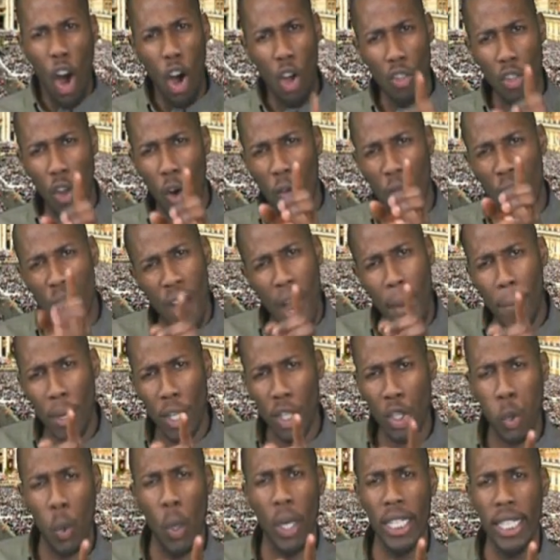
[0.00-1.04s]
On
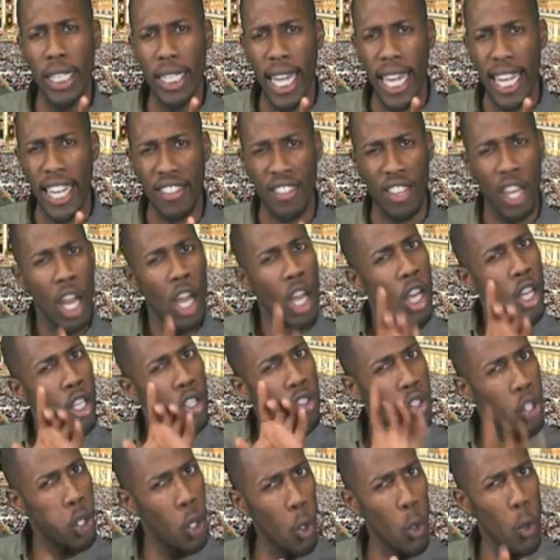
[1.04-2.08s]
November 28th,
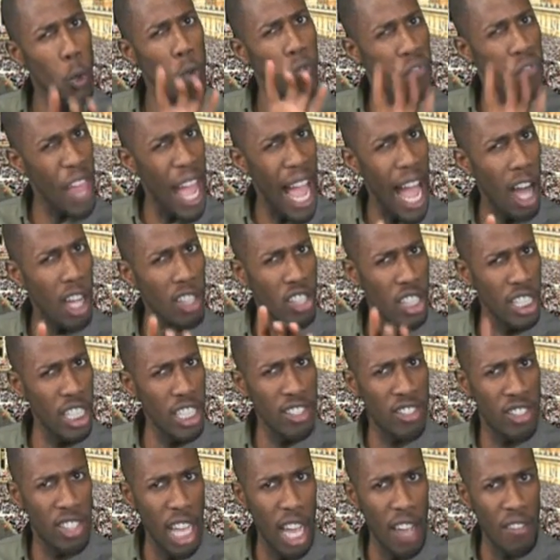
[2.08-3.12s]

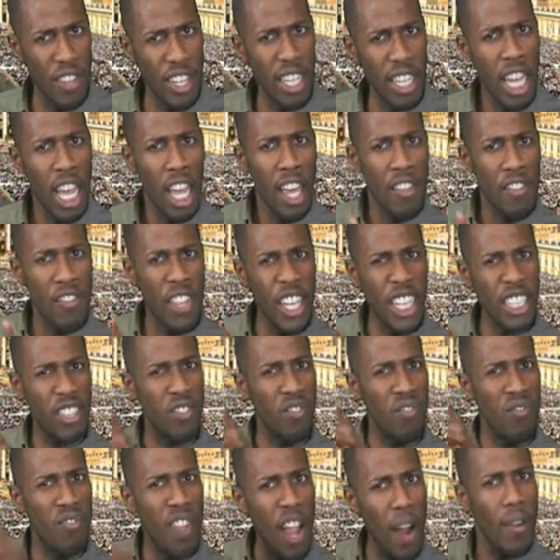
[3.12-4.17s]
2007,
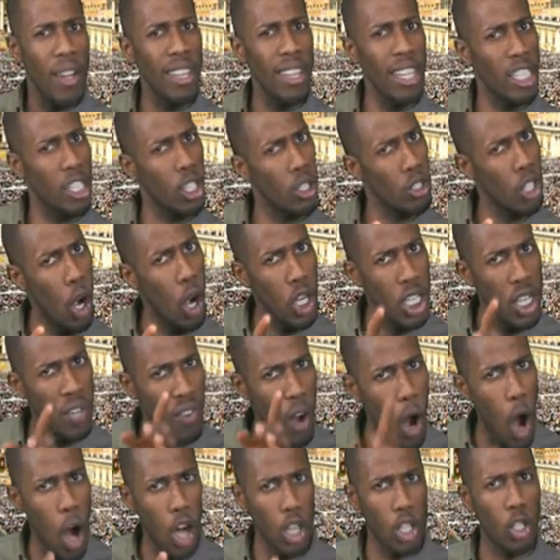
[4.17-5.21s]
this very little known
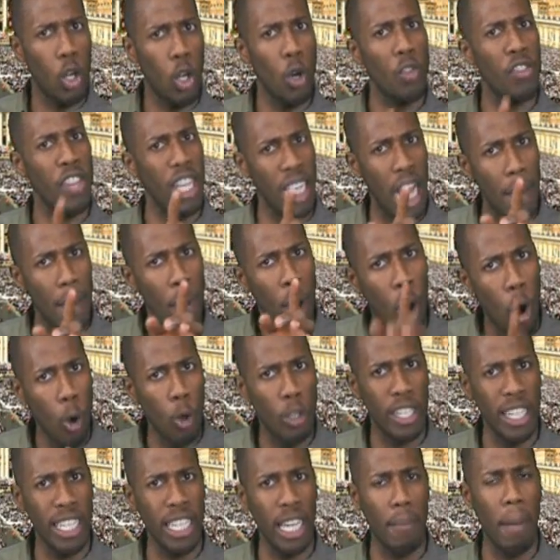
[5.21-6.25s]
of article that I'm
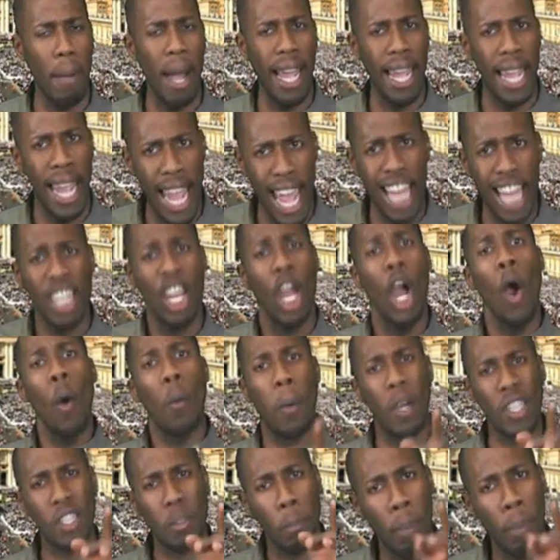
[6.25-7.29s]
holding in my hand
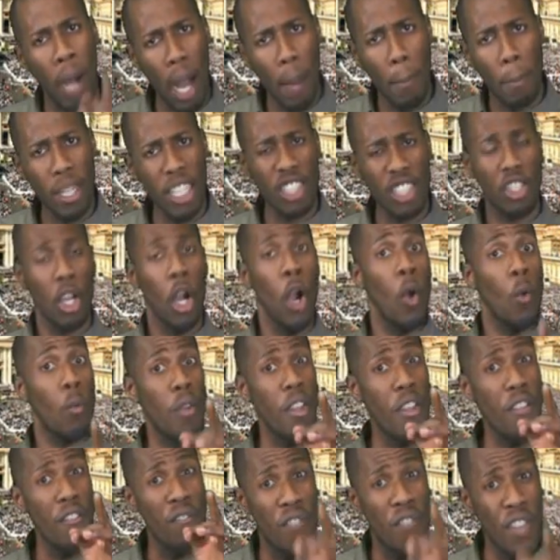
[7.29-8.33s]
was published,
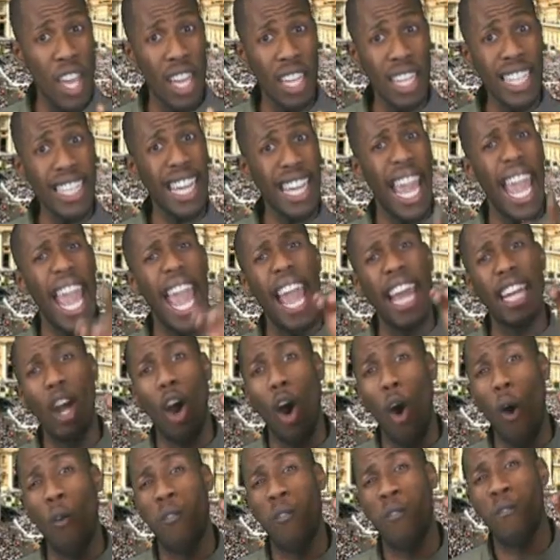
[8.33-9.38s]
revealing
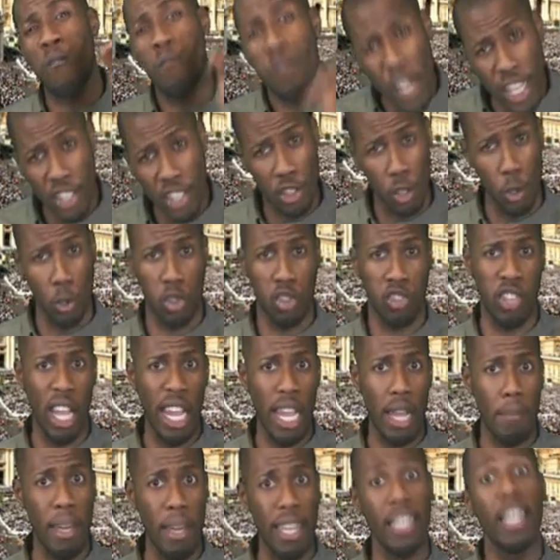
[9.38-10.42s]
an official
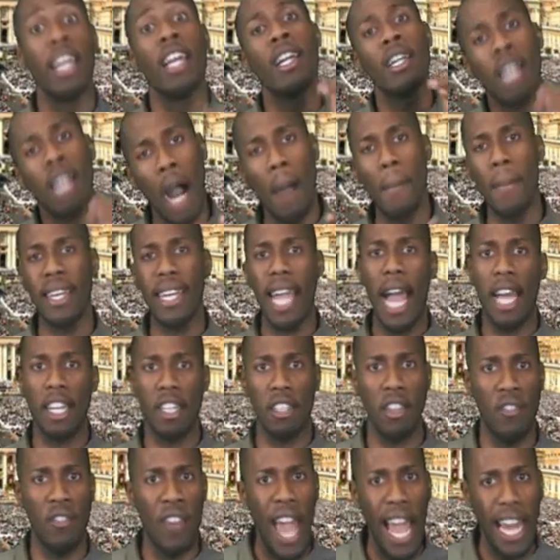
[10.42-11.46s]
statement coming
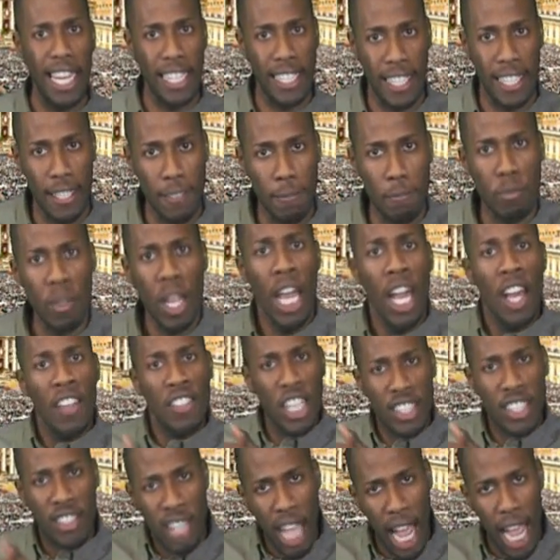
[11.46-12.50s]
out of the Vatican.
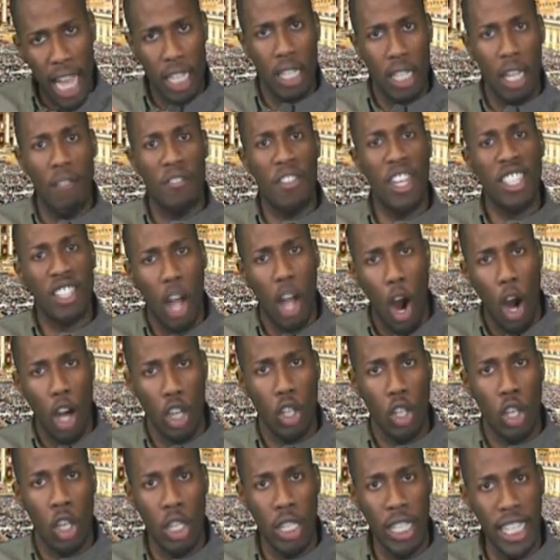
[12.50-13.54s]
The title of this
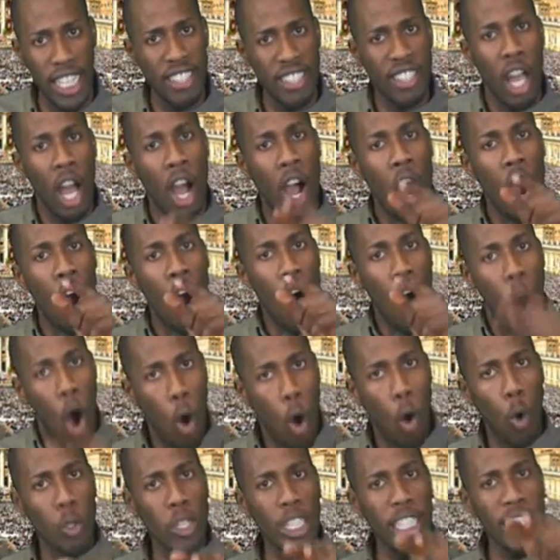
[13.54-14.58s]
article is
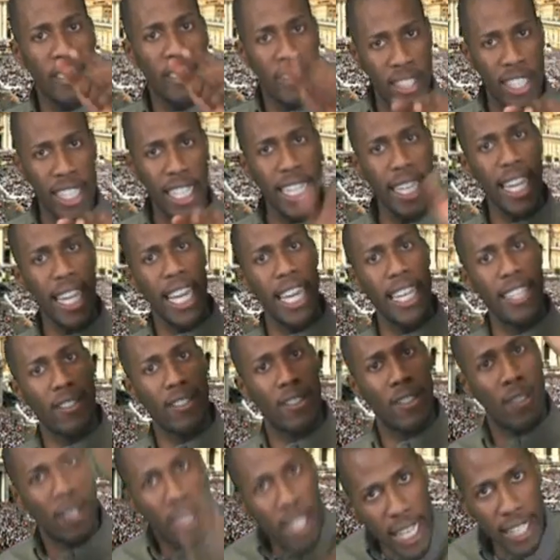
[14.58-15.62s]
Holy See
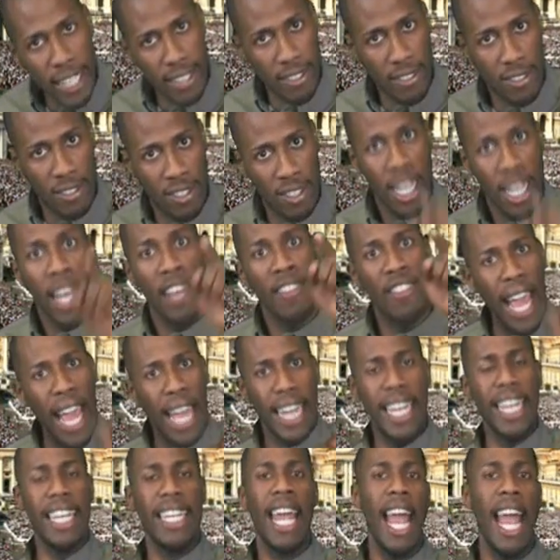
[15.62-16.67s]
Insists
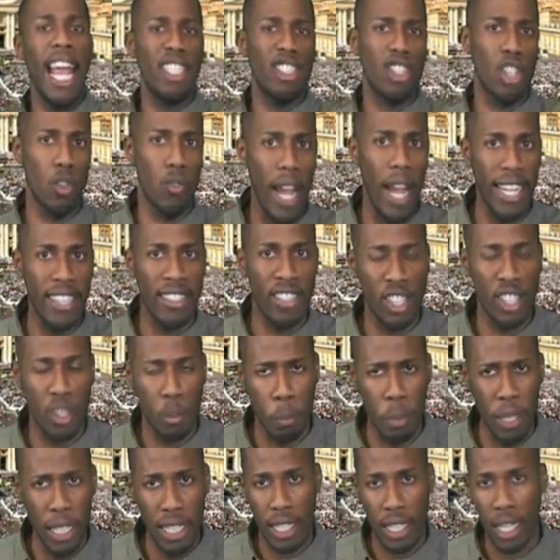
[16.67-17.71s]
That It Has the Right to
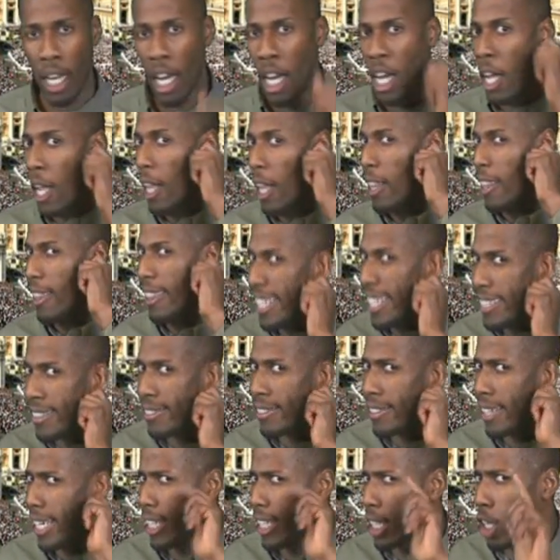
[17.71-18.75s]
Speak.
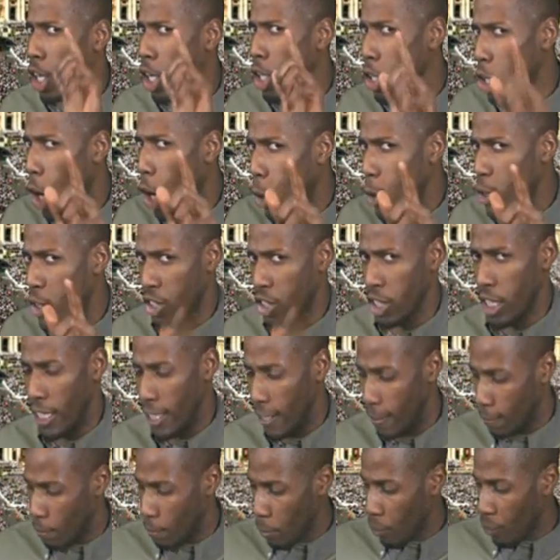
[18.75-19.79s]
Listen
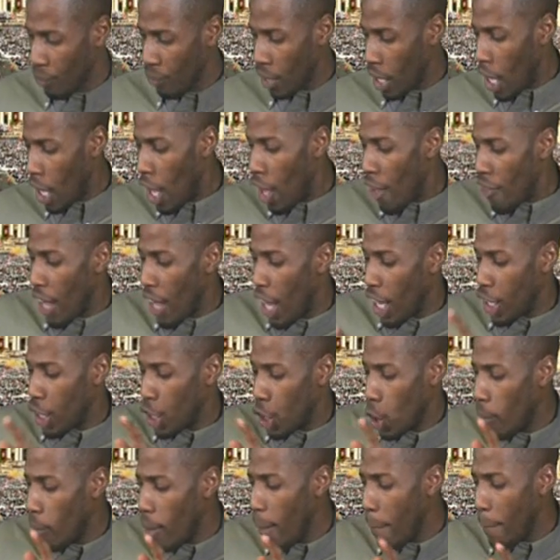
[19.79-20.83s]
closely. The
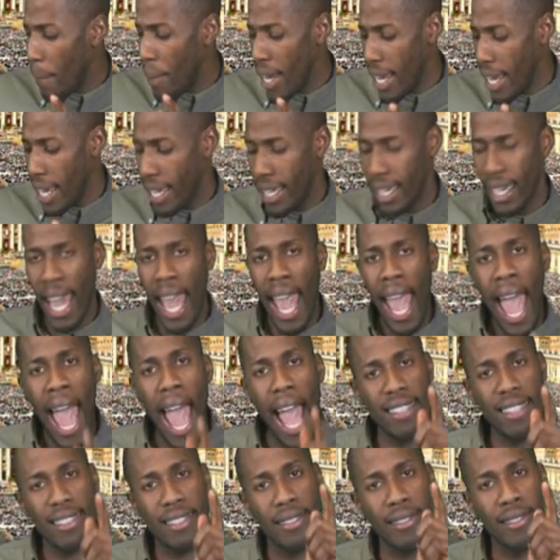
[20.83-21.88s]
human being
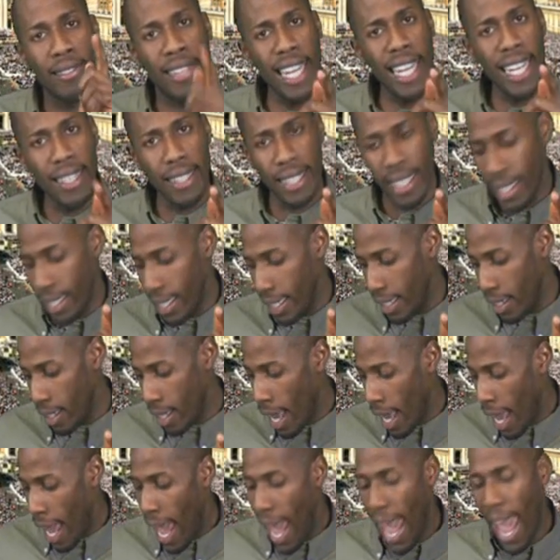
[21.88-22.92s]
has
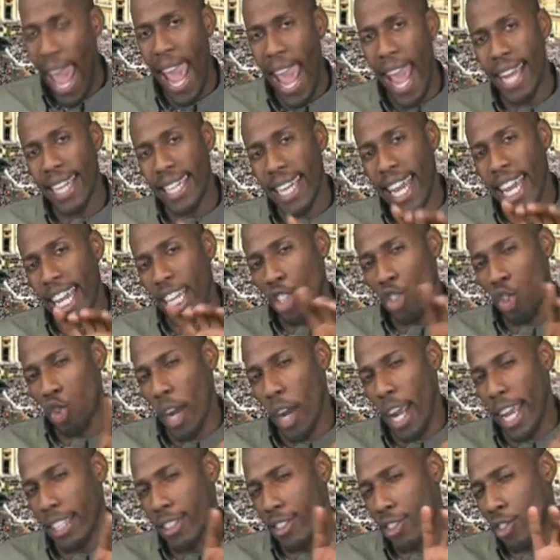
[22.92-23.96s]
dignity and a
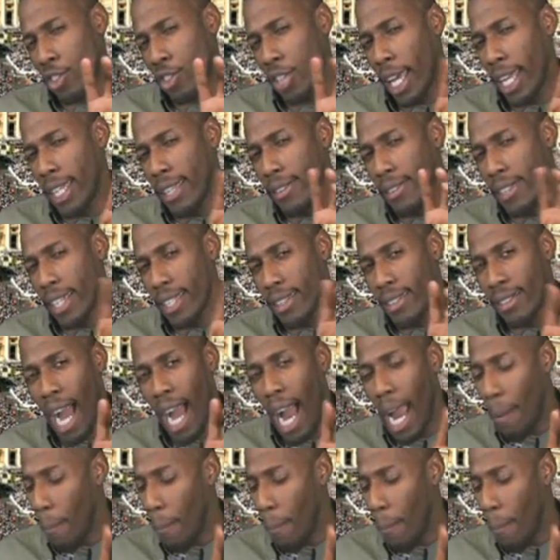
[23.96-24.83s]
transcendent